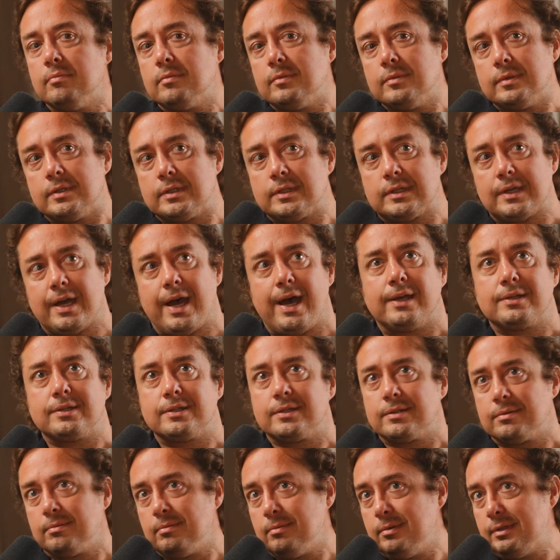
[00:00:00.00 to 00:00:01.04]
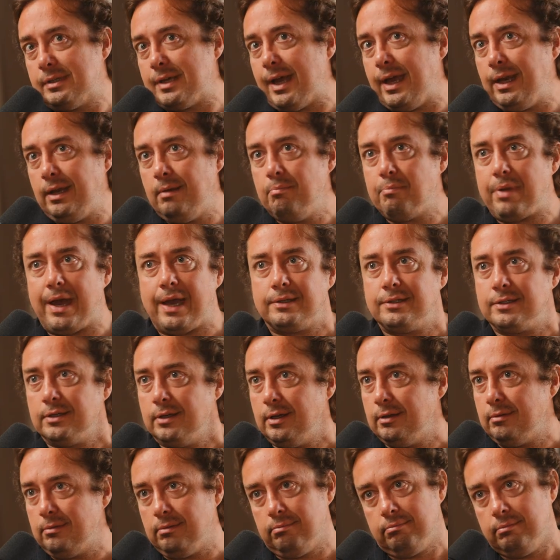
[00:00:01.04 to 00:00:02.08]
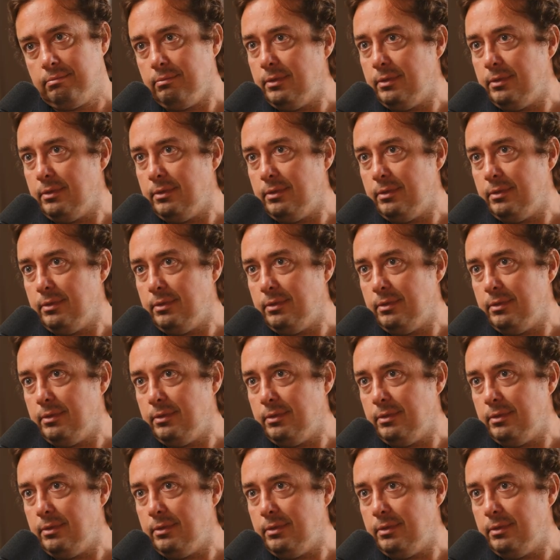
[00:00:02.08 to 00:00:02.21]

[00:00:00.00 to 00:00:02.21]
SaaS dating back to